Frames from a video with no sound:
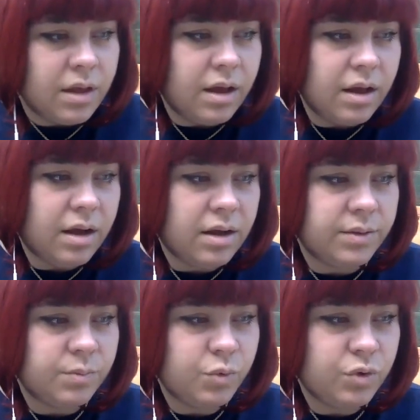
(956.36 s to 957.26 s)

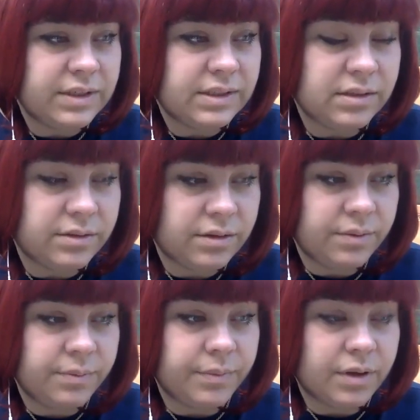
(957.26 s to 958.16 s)
The moon is in
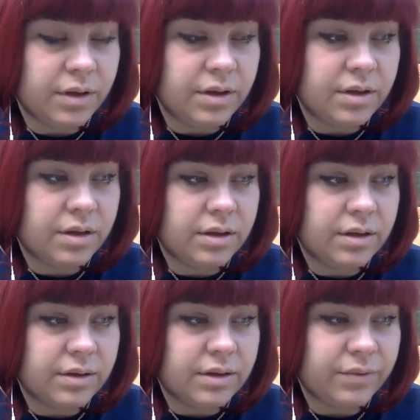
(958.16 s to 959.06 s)
the
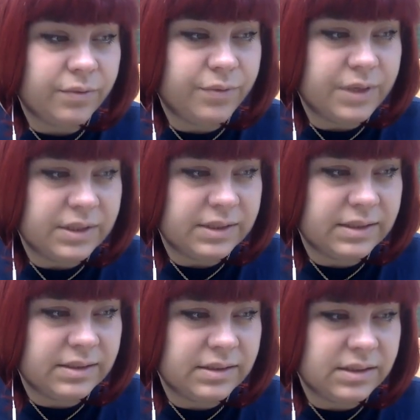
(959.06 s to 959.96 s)

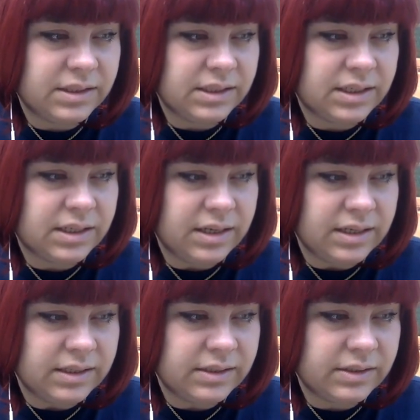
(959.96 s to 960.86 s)
first
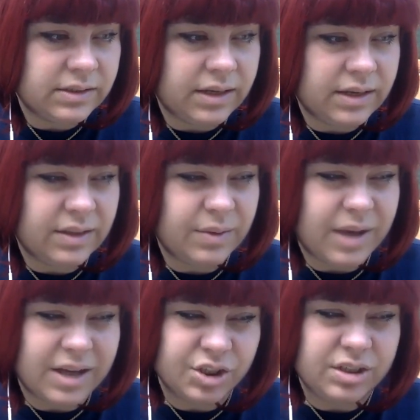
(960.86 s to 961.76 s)
degrees, and
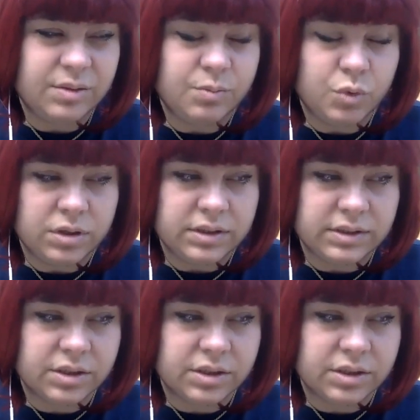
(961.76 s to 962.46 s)
actually the moon is